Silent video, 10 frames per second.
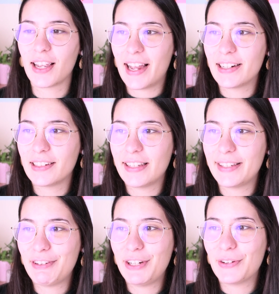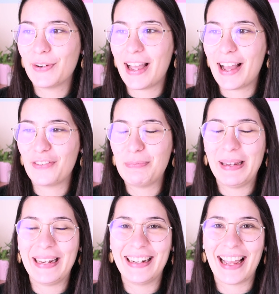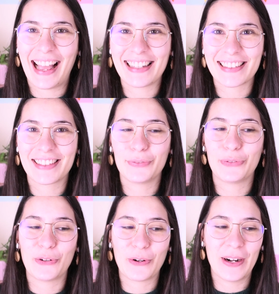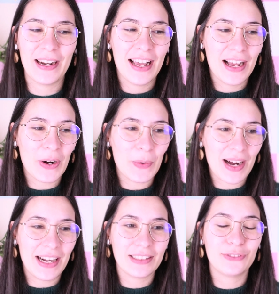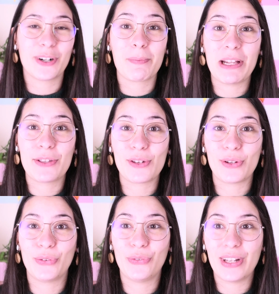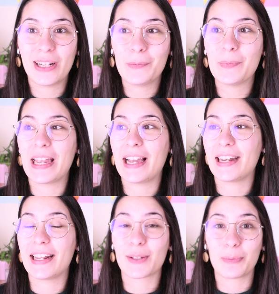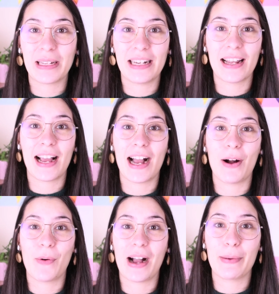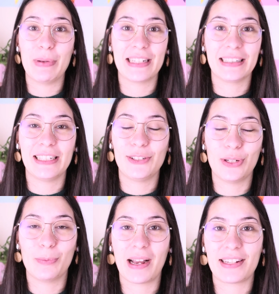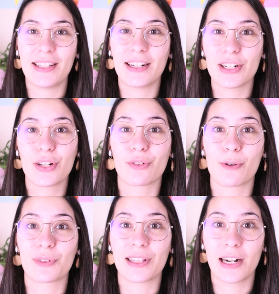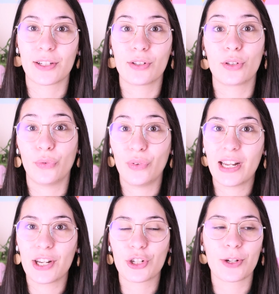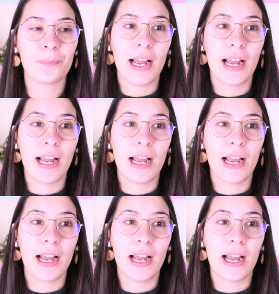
And this video have been asked for a while for me to film and explain how I basically do my stickers from start to finish.